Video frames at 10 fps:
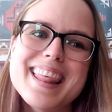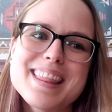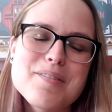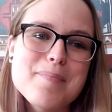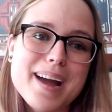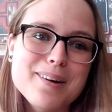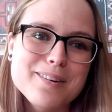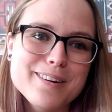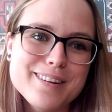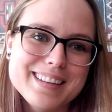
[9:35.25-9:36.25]
They were back
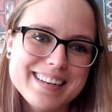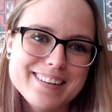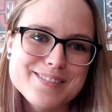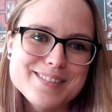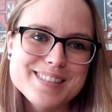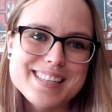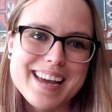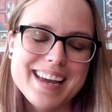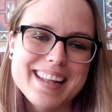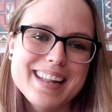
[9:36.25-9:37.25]
ordered on the needles,
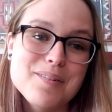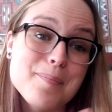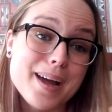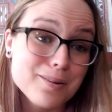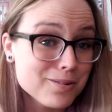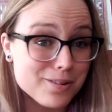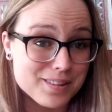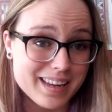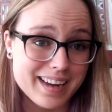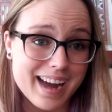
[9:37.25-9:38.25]
and they were back ordered on
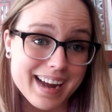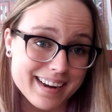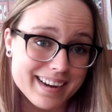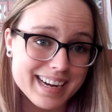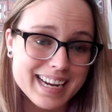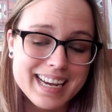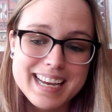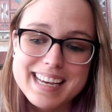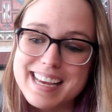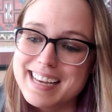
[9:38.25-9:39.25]
the Ida.
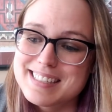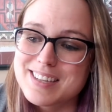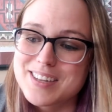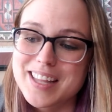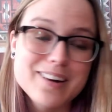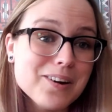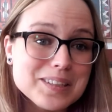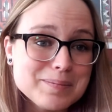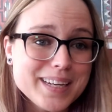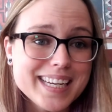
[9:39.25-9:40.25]
And so they
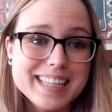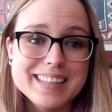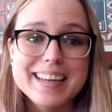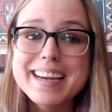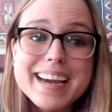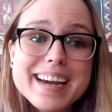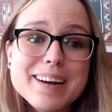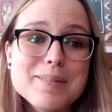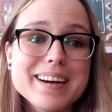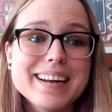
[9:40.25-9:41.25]
called me and they're like,
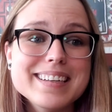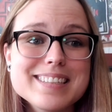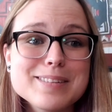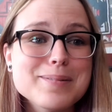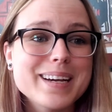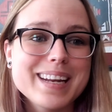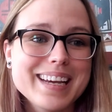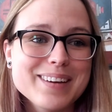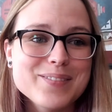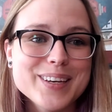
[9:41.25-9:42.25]
hey, what can I do? What can I
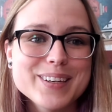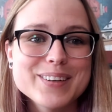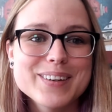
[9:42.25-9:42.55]
give you?